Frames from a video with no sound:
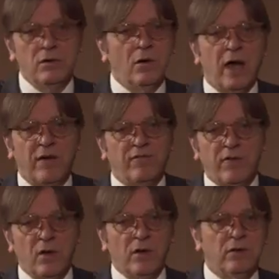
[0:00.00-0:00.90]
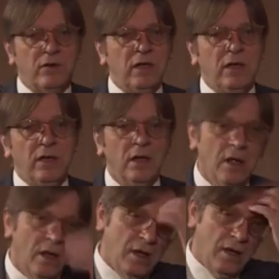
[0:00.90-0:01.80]
you have
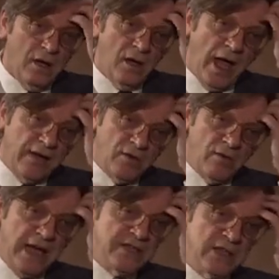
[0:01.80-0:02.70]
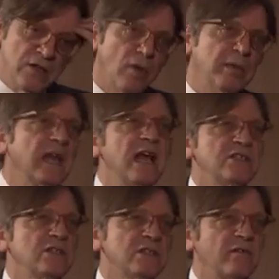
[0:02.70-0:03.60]
and the rights and the
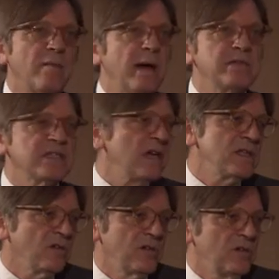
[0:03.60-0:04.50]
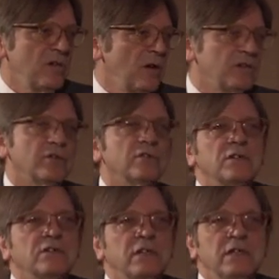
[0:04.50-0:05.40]
obligations of a member state, or you're a third
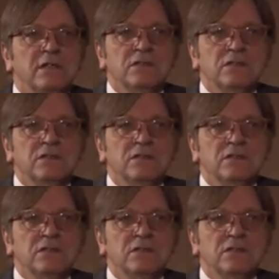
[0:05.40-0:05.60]
country.